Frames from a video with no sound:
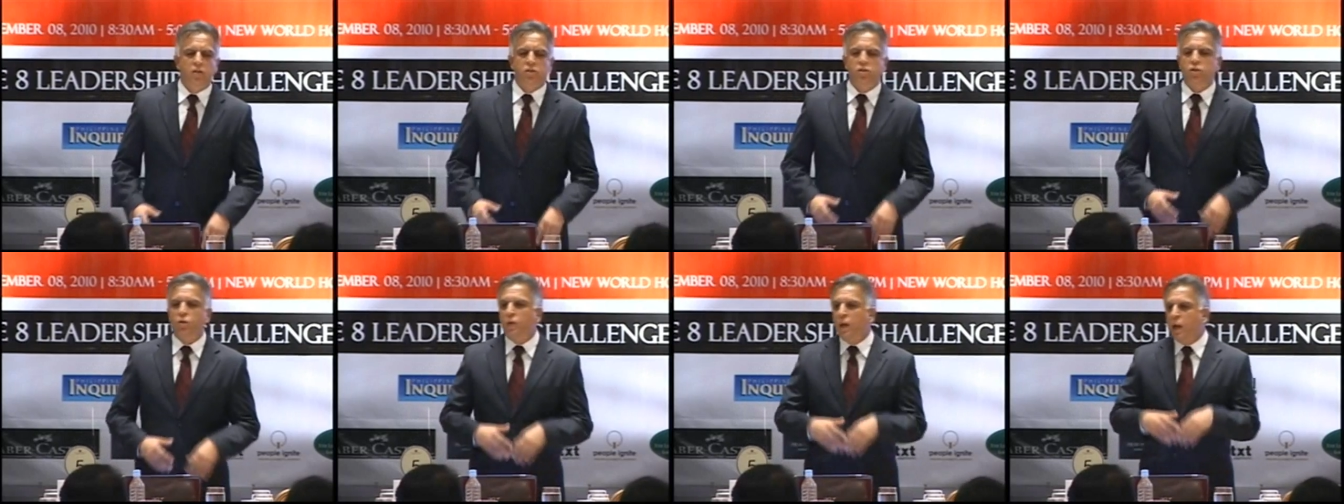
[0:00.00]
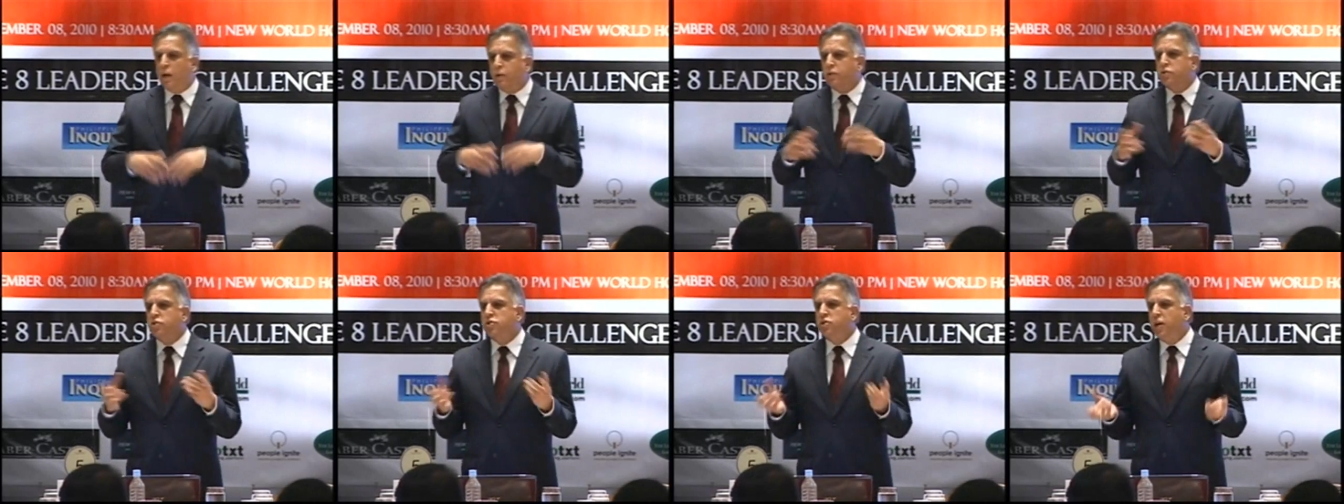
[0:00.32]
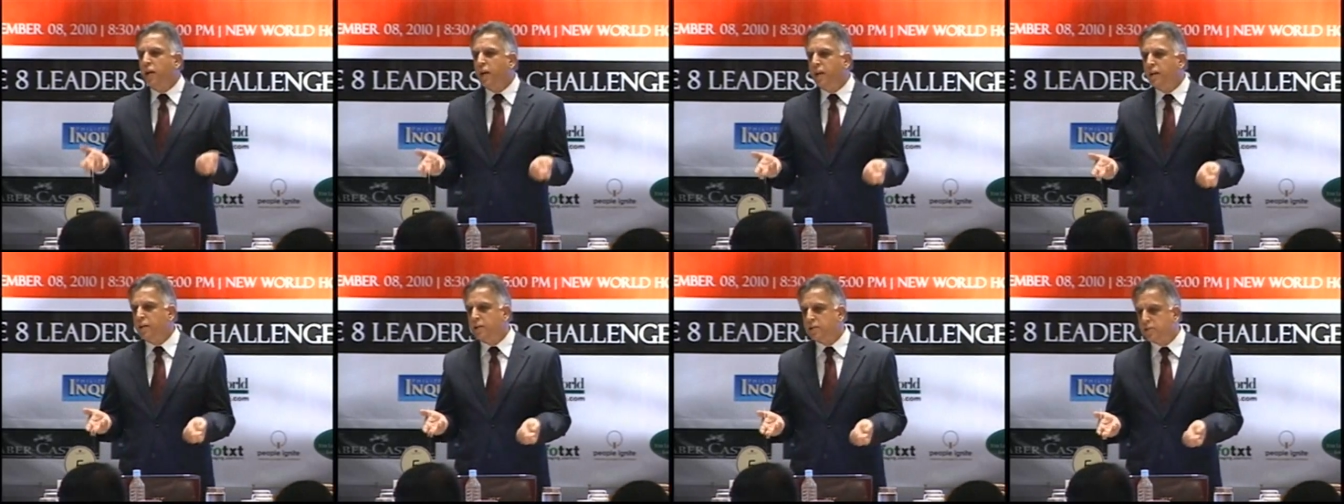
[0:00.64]
So when I was
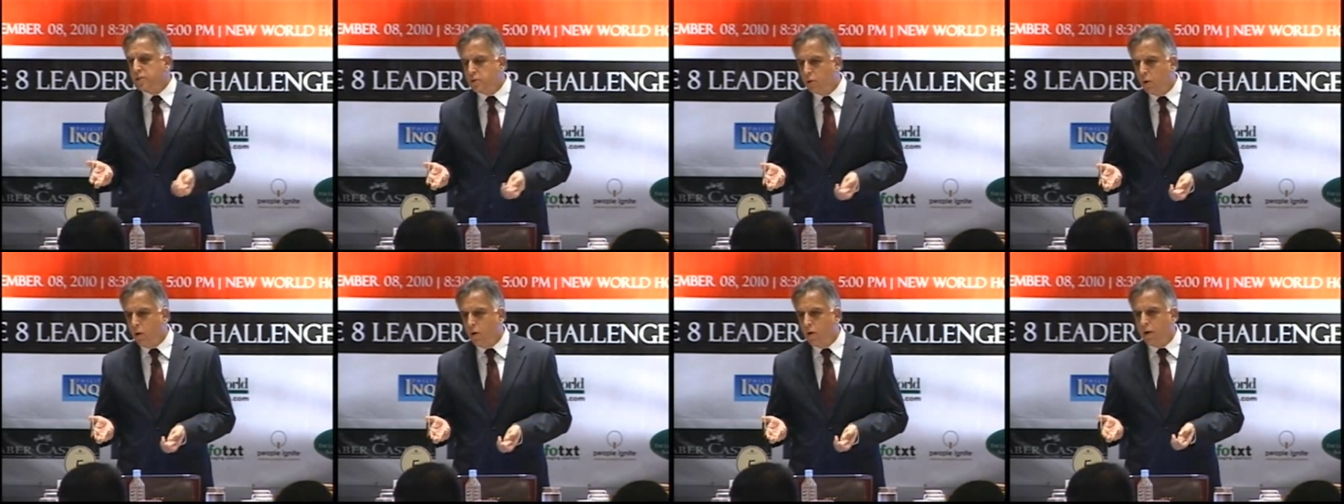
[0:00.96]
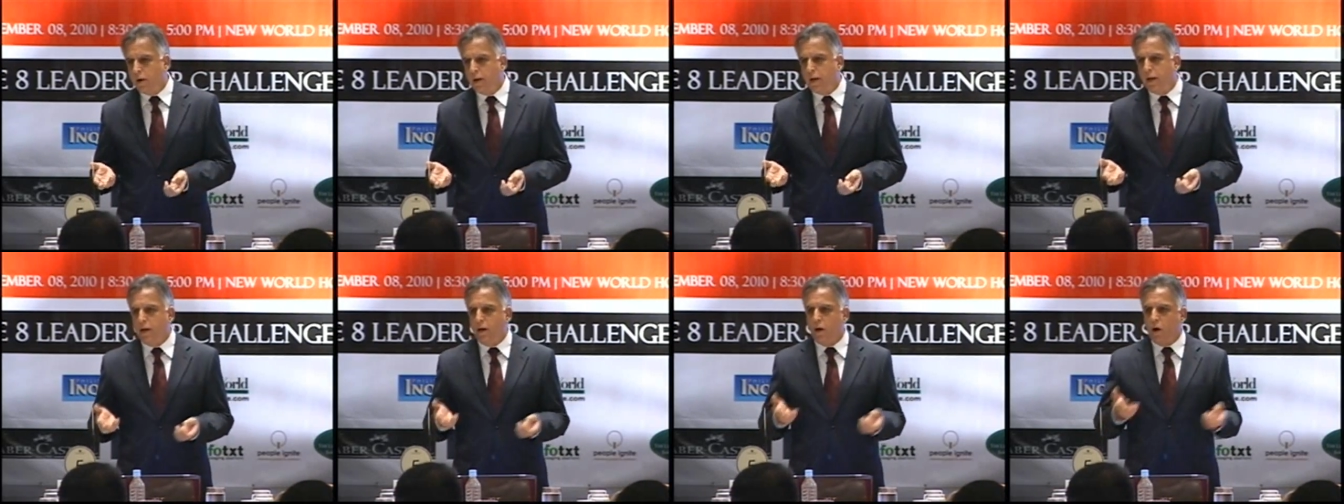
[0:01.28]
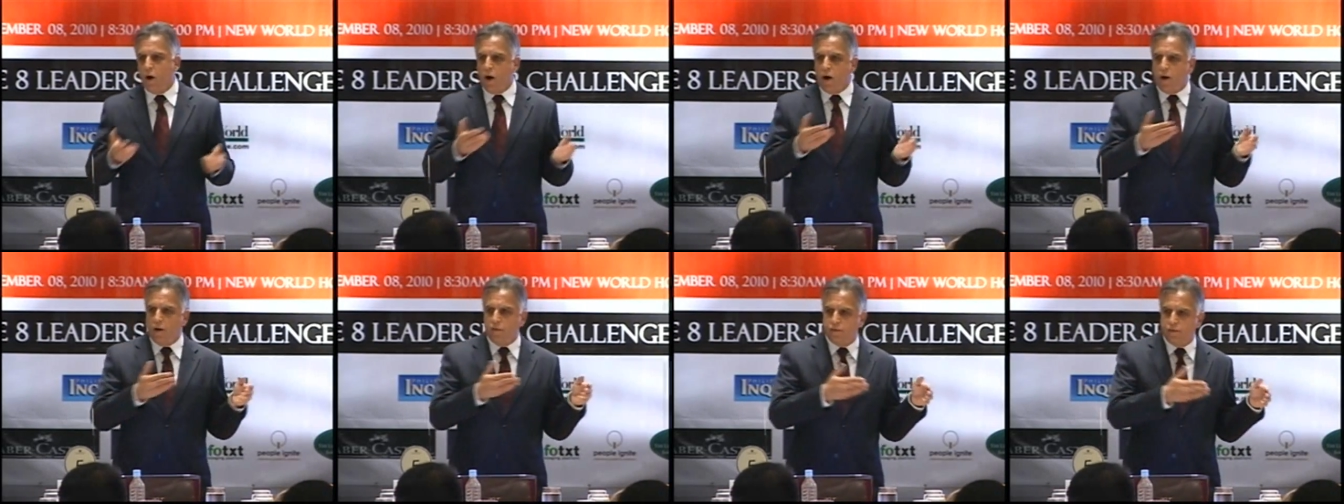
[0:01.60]
sharing the story
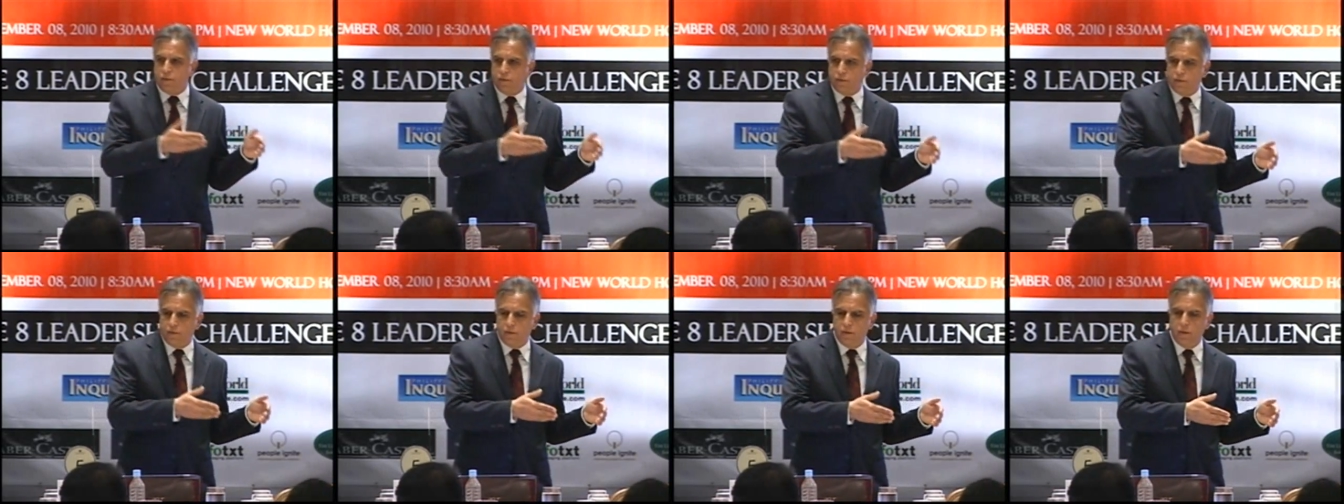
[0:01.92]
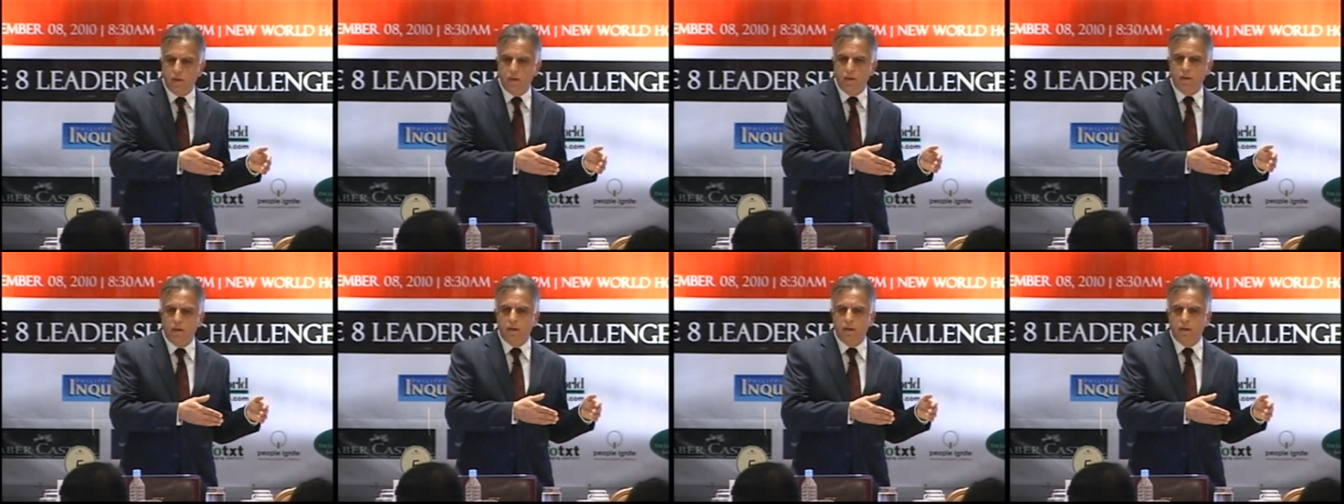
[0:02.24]
of